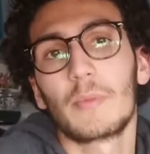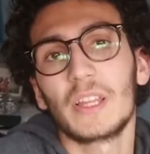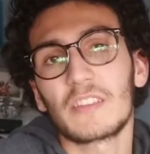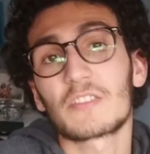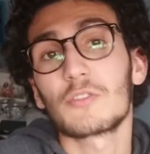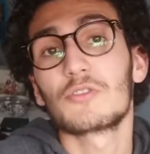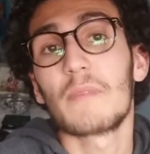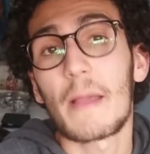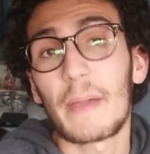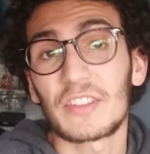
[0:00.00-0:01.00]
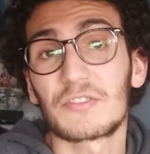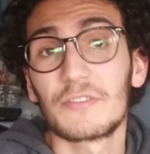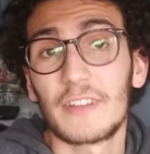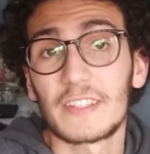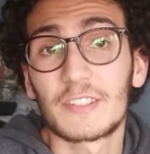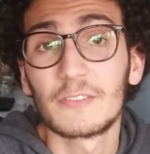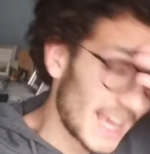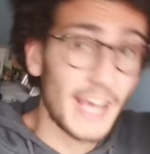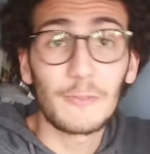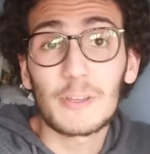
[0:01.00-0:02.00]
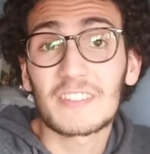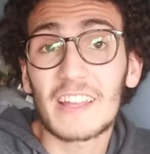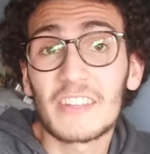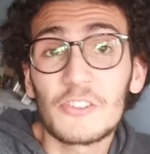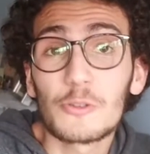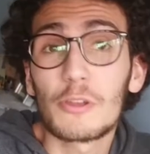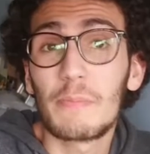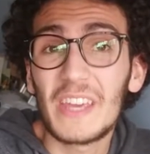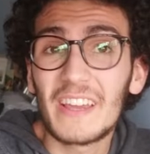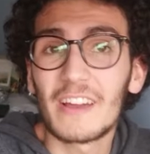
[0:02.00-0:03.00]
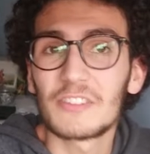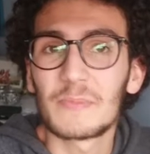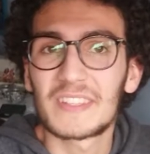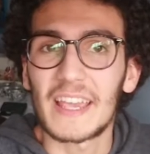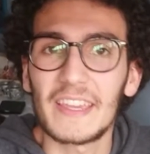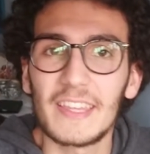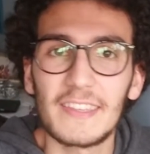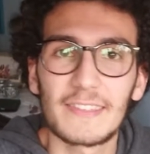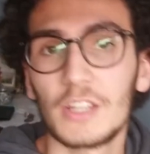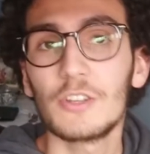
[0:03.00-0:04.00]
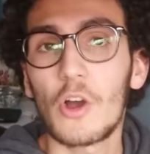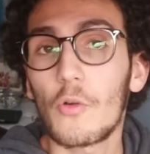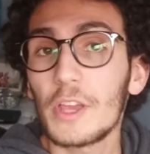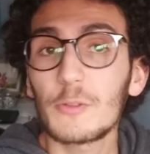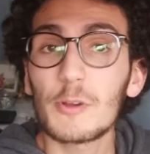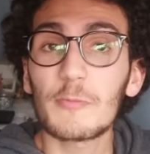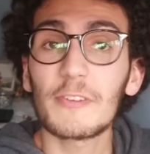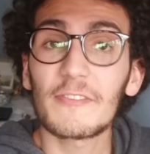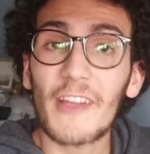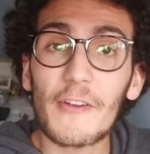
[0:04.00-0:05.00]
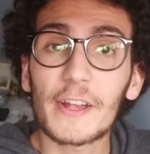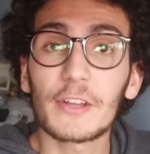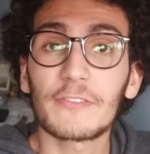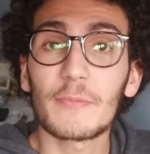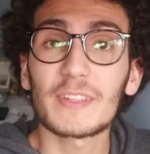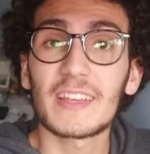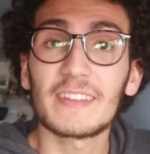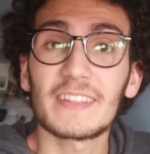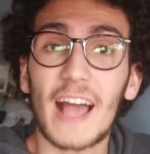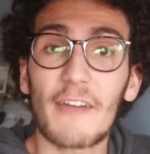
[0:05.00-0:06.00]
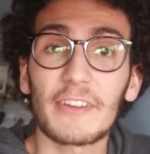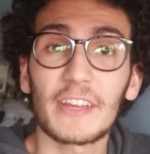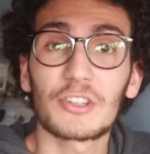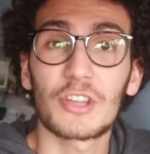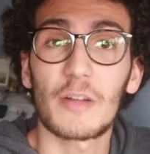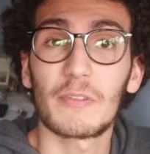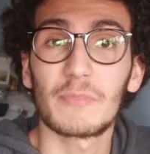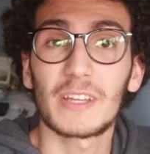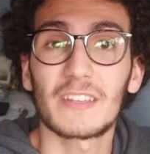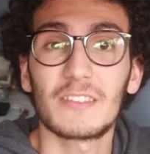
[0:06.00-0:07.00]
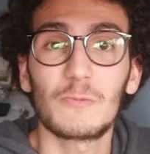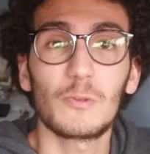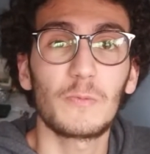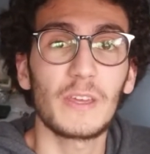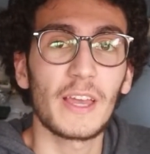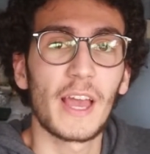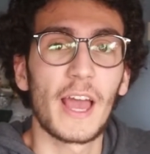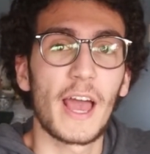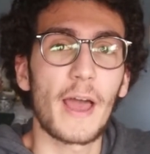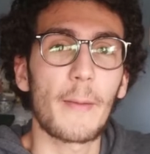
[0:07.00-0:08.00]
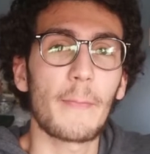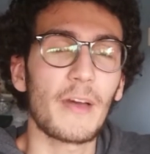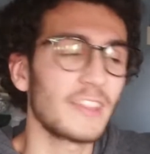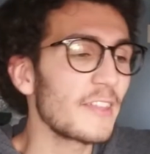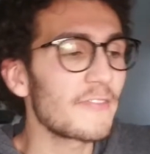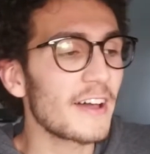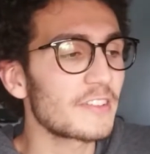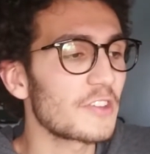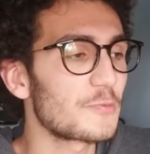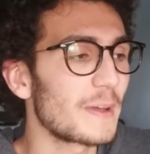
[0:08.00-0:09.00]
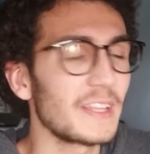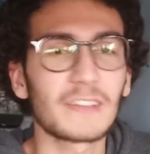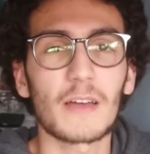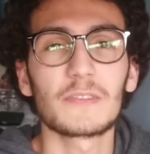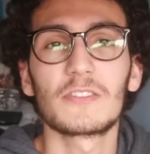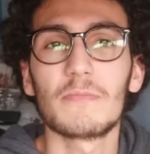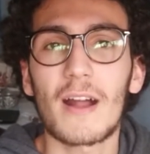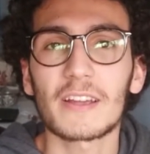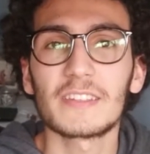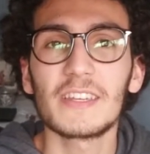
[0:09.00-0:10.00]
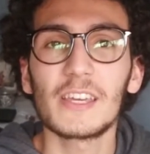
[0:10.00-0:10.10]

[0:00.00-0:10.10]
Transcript: But let's go to my bets to Vettel. And we're starting to the big guns, Mercedes. You know, it would be very good for Mercedes having a German, because it would be an advantage when it comes to marketing.